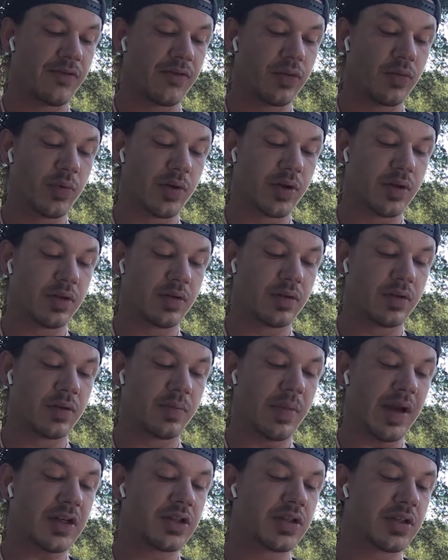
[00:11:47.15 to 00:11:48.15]
If you will,
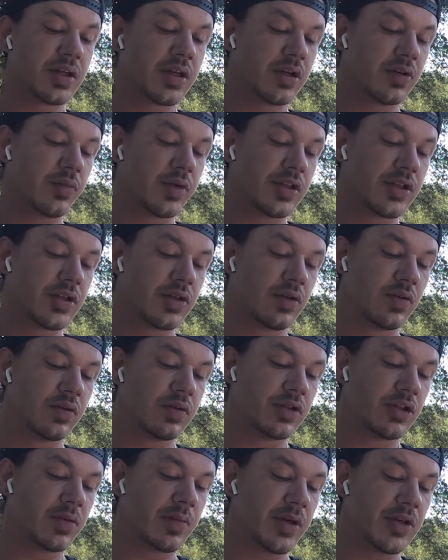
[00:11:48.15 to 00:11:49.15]
imagine an
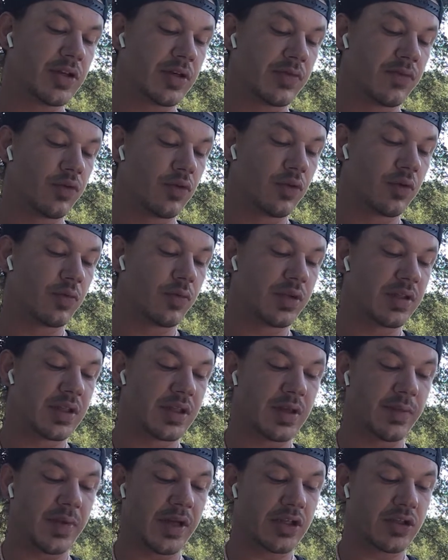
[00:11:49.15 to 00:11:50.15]
original geometric form
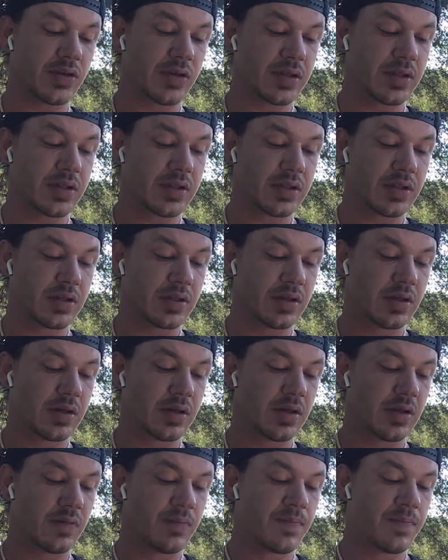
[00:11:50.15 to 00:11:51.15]
within the matrix.
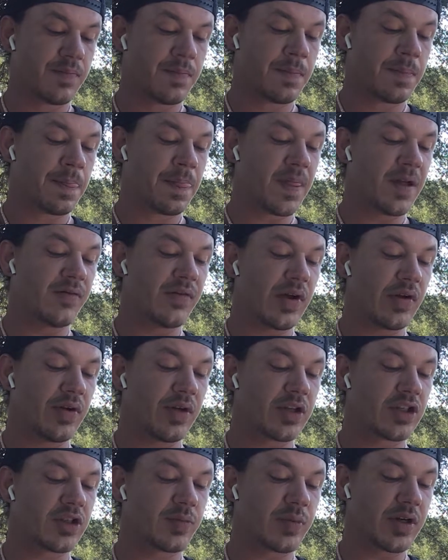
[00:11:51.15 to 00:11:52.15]
The
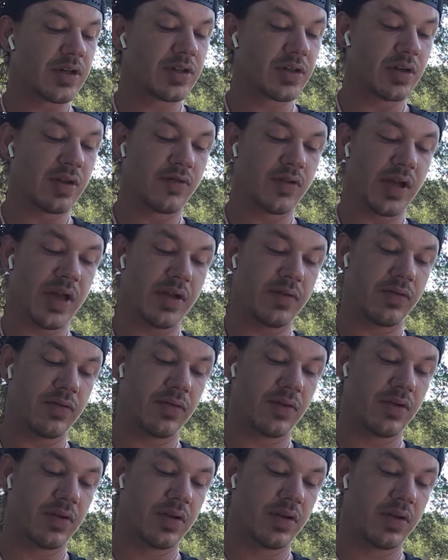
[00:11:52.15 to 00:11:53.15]
very expression of
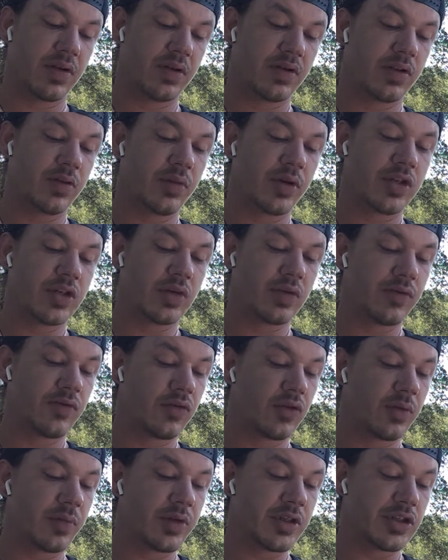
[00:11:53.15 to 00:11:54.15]
life. The
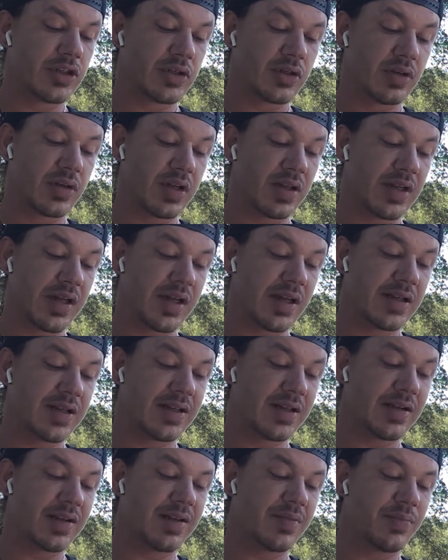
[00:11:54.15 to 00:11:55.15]
original form ensured that
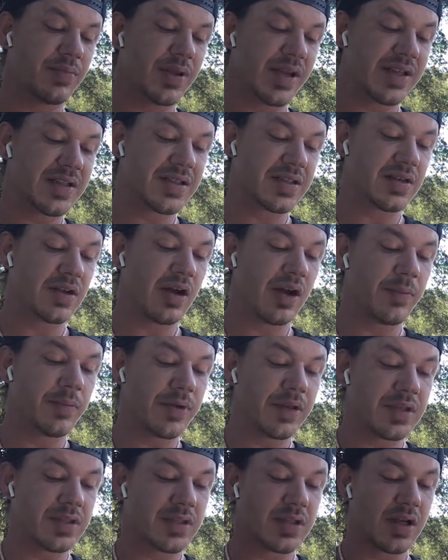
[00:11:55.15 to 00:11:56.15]
it placed
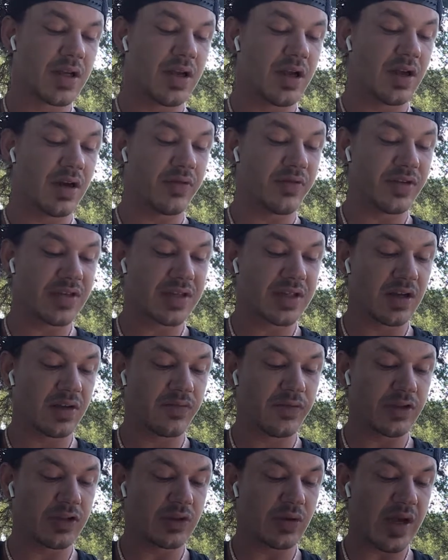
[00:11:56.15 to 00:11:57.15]
copies of
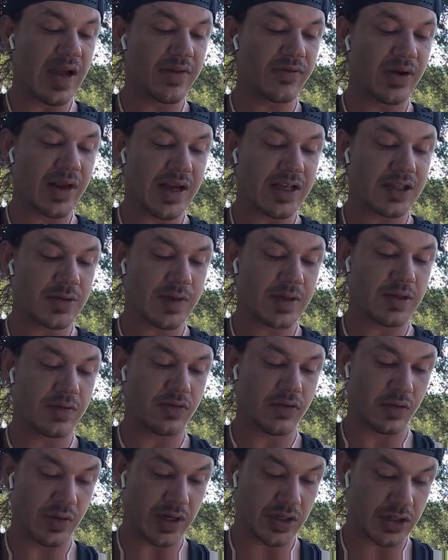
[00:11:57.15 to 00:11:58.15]
itself into every
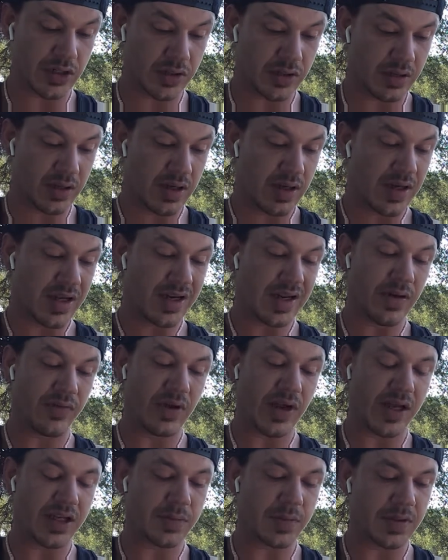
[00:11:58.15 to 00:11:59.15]
aspect of creation
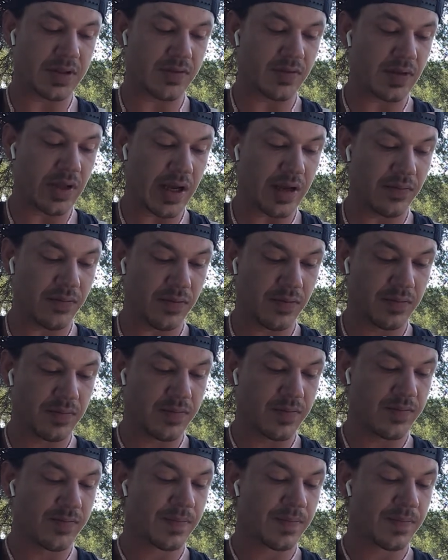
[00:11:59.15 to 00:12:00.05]
and every aspect of life.